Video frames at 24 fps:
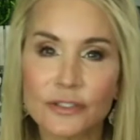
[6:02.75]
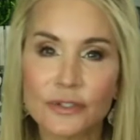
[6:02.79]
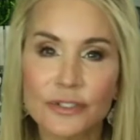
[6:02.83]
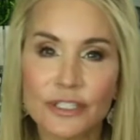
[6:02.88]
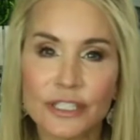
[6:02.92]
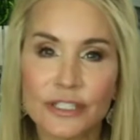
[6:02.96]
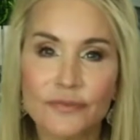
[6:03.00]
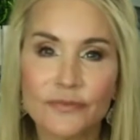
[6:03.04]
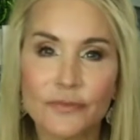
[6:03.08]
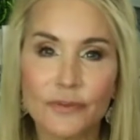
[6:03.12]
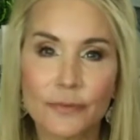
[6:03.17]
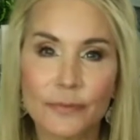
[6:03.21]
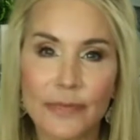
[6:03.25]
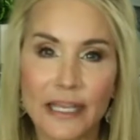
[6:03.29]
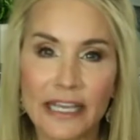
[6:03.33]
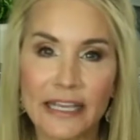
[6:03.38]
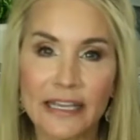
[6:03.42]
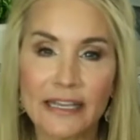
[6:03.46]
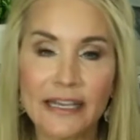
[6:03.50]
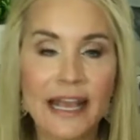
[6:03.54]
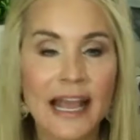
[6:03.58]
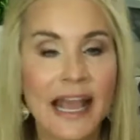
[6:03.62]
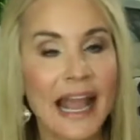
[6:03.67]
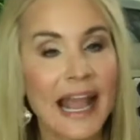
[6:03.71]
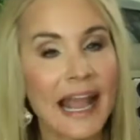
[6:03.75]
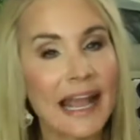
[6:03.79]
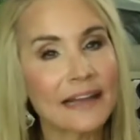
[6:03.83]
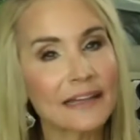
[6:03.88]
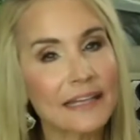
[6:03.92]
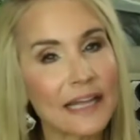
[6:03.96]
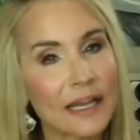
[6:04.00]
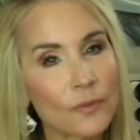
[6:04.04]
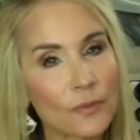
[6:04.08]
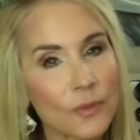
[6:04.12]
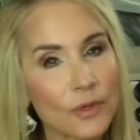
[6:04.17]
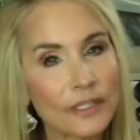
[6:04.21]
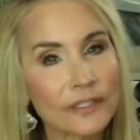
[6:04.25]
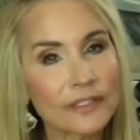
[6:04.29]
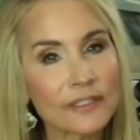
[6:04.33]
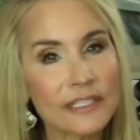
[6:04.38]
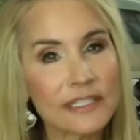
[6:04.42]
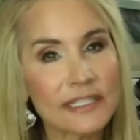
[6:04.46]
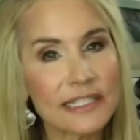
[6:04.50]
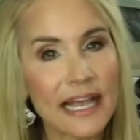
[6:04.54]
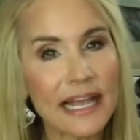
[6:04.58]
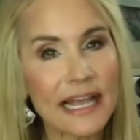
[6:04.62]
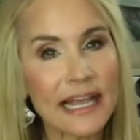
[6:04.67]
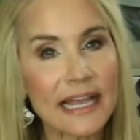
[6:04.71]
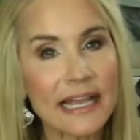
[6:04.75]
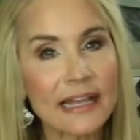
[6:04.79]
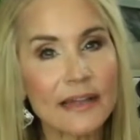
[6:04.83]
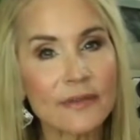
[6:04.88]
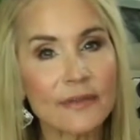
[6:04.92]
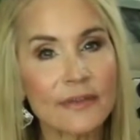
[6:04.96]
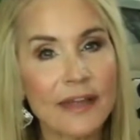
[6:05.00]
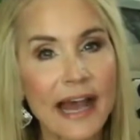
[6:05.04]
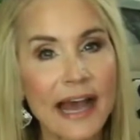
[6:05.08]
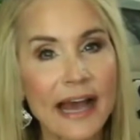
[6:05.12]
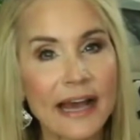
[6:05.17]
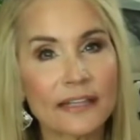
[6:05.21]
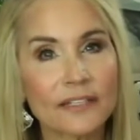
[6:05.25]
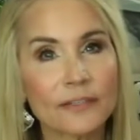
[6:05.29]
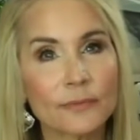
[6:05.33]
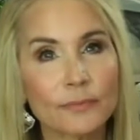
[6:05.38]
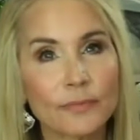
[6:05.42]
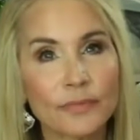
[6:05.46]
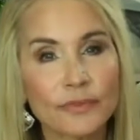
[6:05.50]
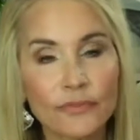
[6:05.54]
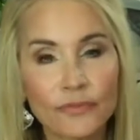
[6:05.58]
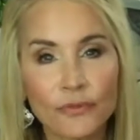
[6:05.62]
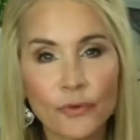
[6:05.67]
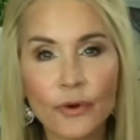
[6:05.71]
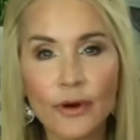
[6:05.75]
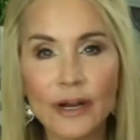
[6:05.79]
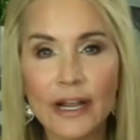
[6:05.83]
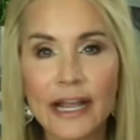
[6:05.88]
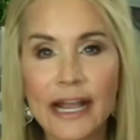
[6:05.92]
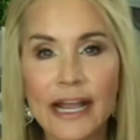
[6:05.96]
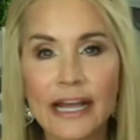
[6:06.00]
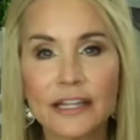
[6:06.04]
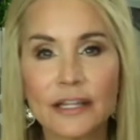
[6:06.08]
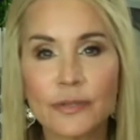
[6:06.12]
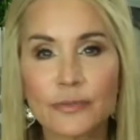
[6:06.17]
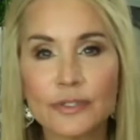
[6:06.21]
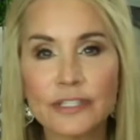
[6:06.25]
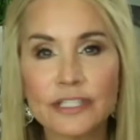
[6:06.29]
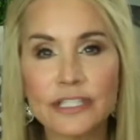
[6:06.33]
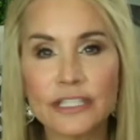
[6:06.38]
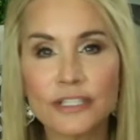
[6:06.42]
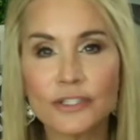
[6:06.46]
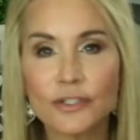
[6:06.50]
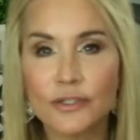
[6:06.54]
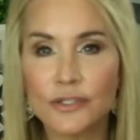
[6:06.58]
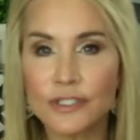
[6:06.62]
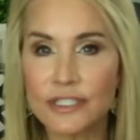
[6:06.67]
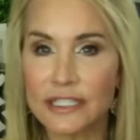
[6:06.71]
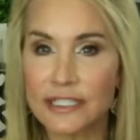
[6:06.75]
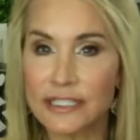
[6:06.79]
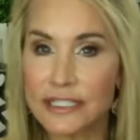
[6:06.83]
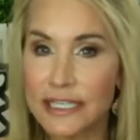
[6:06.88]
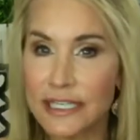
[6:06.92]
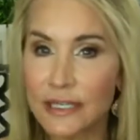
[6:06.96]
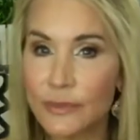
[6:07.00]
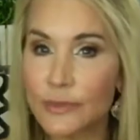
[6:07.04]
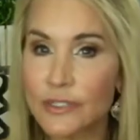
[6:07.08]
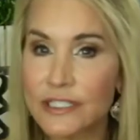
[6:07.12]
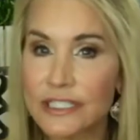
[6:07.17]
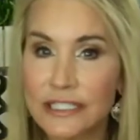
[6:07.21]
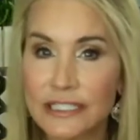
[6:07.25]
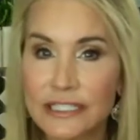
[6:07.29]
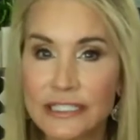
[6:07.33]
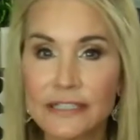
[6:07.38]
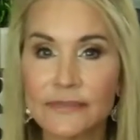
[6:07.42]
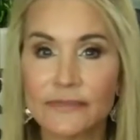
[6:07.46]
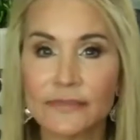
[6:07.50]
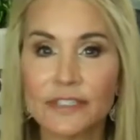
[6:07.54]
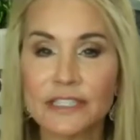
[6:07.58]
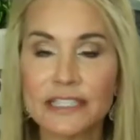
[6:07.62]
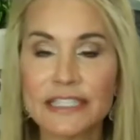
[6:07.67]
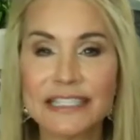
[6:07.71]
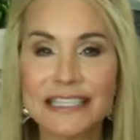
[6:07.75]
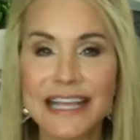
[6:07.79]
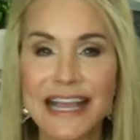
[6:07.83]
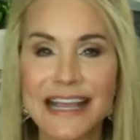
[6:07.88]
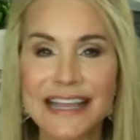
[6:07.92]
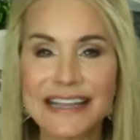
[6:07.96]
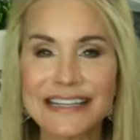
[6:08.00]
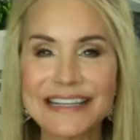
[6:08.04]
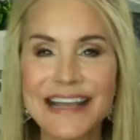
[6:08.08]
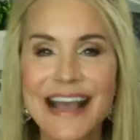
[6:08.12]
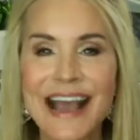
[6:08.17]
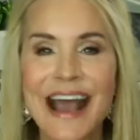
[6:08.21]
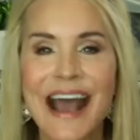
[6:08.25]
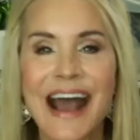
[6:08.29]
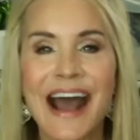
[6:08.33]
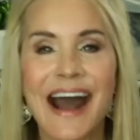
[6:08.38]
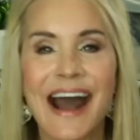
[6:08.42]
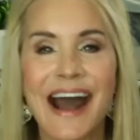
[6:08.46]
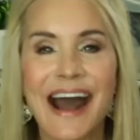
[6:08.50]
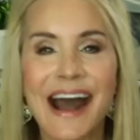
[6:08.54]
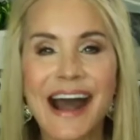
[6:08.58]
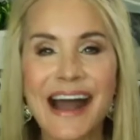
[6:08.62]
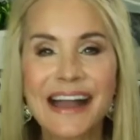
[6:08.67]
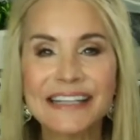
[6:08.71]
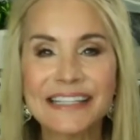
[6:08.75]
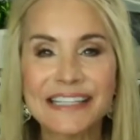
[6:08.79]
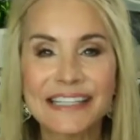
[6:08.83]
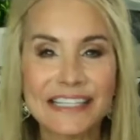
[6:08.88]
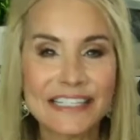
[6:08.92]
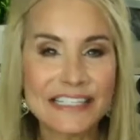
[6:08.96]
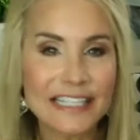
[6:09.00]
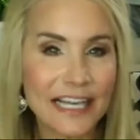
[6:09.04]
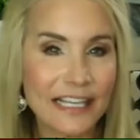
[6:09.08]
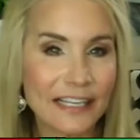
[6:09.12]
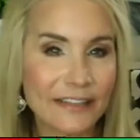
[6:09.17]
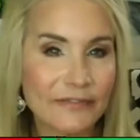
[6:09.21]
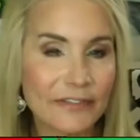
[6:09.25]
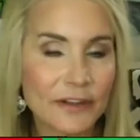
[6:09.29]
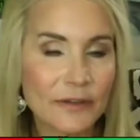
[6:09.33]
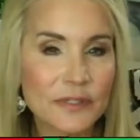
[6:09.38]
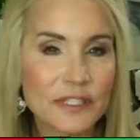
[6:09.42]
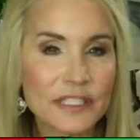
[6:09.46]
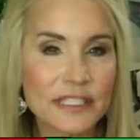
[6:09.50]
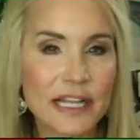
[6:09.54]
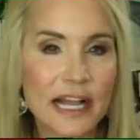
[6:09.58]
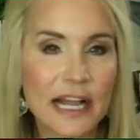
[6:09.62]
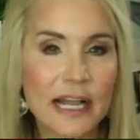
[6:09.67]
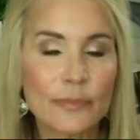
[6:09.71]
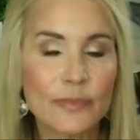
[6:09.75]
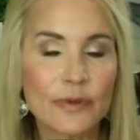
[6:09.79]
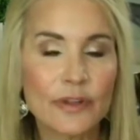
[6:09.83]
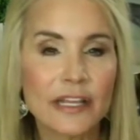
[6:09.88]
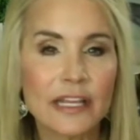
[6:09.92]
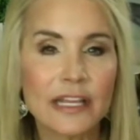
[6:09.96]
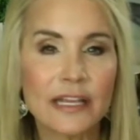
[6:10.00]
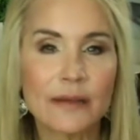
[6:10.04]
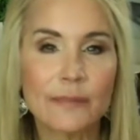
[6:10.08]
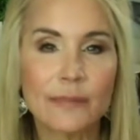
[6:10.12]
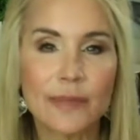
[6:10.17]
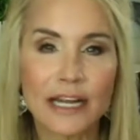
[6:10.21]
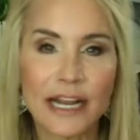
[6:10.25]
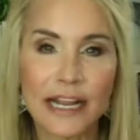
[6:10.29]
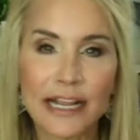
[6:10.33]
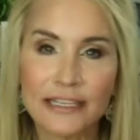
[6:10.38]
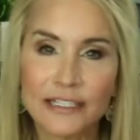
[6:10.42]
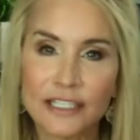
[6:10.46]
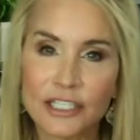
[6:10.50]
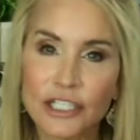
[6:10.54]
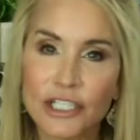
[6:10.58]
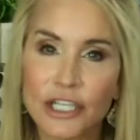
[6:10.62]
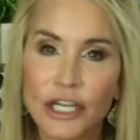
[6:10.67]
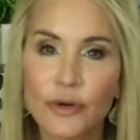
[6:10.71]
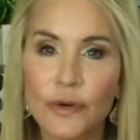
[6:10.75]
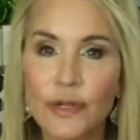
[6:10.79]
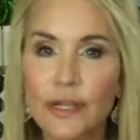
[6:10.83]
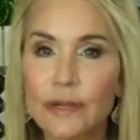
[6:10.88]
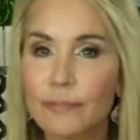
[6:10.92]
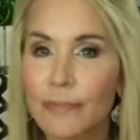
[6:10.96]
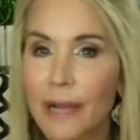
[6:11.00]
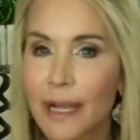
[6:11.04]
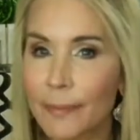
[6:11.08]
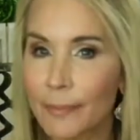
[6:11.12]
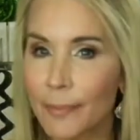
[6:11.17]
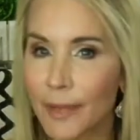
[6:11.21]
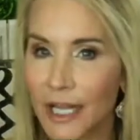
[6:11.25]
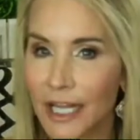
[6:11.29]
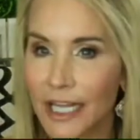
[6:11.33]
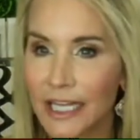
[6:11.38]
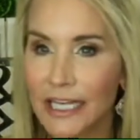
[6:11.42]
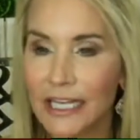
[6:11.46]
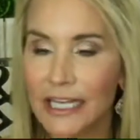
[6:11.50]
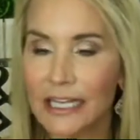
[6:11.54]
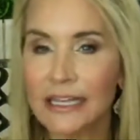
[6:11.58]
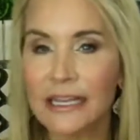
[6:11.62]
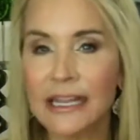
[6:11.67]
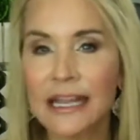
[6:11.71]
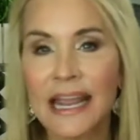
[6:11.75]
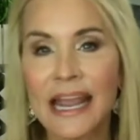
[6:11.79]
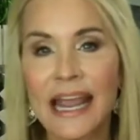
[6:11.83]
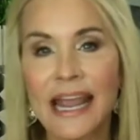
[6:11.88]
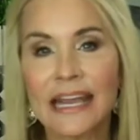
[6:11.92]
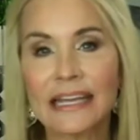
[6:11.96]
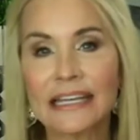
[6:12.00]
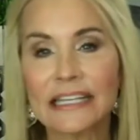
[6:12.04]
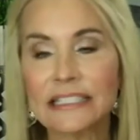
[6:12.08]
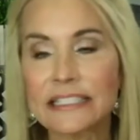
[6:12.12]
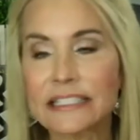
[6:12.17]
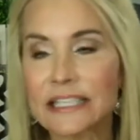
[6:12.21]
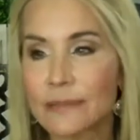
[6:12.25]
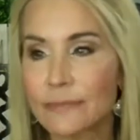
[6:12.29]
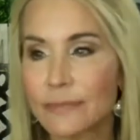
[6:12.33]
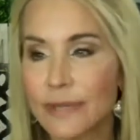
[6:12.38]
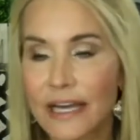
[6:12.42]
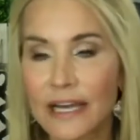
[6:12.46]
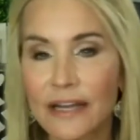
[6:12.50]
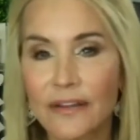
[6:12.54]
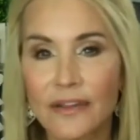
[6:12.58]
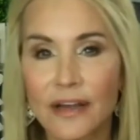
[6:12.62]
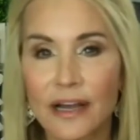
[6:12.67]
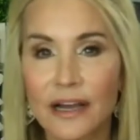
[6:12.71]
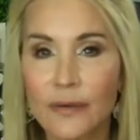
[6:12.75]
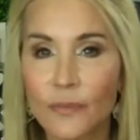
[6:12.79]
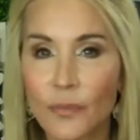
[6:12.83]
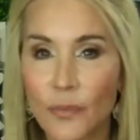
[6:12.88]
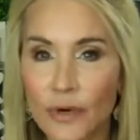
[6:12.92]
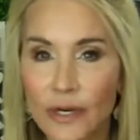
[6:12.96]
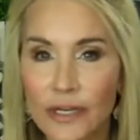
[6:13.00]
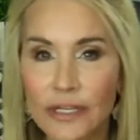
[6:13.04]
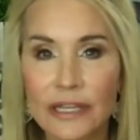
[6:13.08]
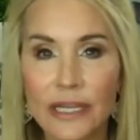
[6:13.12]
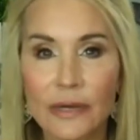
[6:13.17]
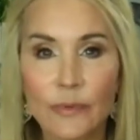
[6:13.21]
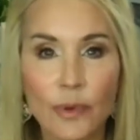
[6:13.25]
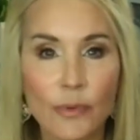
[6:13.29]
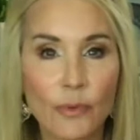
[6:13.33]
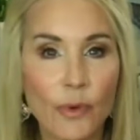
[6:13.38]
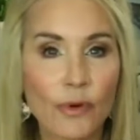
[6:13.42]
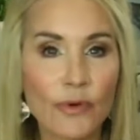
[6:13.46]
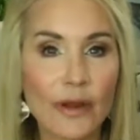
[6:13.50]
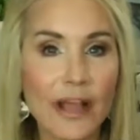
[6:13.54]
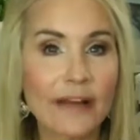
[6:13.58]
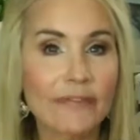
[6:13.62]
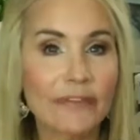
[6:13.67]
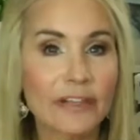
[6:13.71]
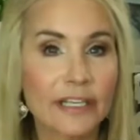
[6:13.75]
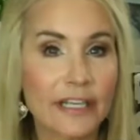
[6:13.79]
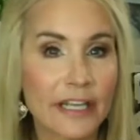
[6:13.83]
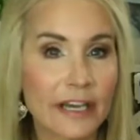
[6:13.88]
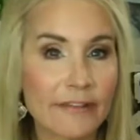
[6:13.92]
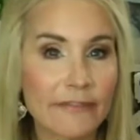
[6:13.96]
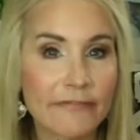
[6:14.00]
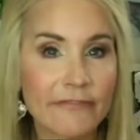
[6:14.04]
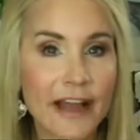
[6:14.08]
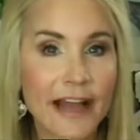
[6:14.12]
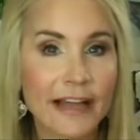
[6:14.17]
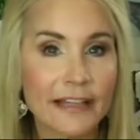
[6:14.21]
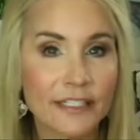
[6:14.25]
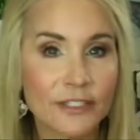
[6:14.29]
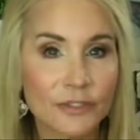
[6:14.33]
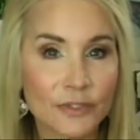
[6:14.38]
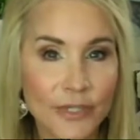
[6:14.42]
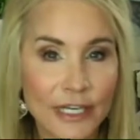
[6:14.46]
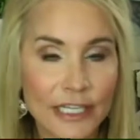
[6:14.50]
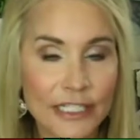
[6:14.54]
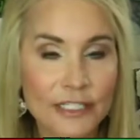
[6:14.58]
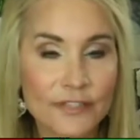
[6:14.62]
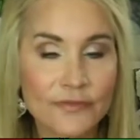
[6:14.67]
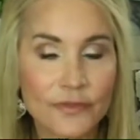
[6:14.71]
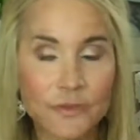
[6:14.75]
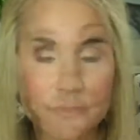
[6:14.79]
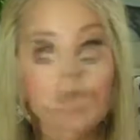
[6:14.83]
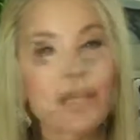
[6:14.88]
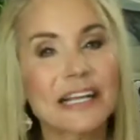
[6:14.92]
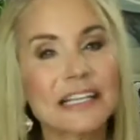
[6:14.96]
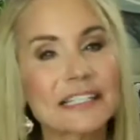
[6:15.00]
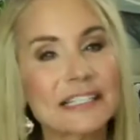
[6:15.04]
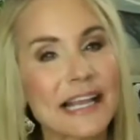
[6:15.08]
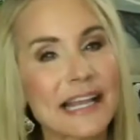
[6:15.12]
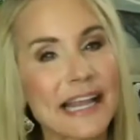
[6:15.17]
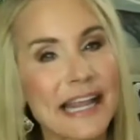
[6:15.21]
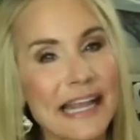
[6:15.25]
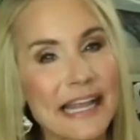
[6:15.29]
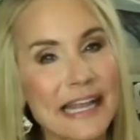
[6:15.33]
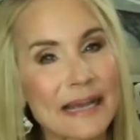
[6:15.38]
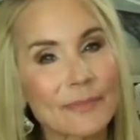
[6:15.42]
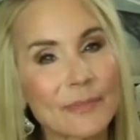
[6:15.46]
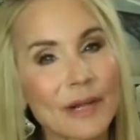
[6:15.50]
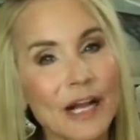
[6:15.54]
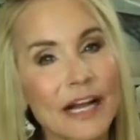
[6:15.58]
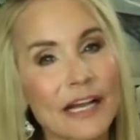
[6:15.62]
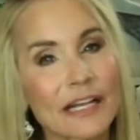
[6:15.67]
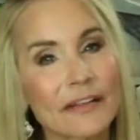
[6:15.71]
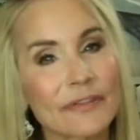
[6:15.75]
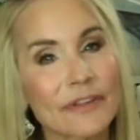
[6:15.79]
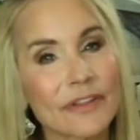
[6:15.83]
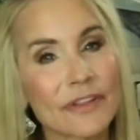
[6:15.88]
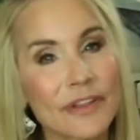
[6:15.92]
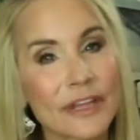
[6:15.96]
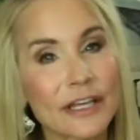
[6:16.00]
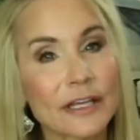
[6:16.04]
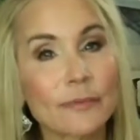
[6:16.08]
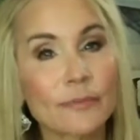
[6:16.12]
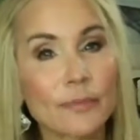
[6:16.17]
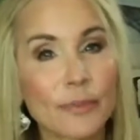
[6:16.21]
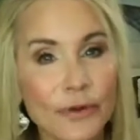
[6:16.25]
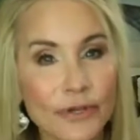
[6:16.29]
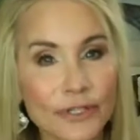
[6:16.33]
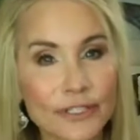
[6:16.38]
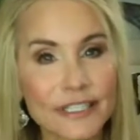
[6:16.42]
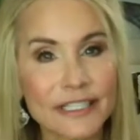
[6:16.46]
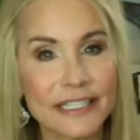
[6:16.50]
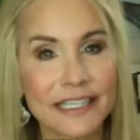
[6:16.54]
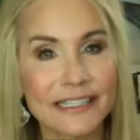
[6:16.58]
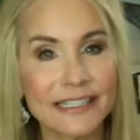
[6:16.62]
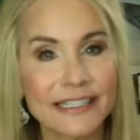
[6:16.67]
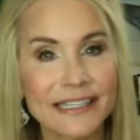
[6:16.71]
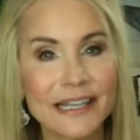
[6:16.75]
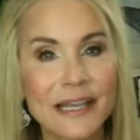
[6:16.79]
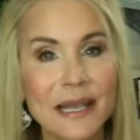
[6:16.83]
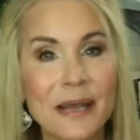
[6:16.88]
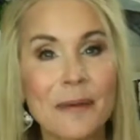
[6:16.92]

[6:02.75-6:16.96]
did for me. And I will say that before I had the procedure, since he was in a different state, I did a telephone Skype with him and I had to show him my body. And he said, Beth, I'm worried that we won't have enough fat to transfer because I am kind of a thin person.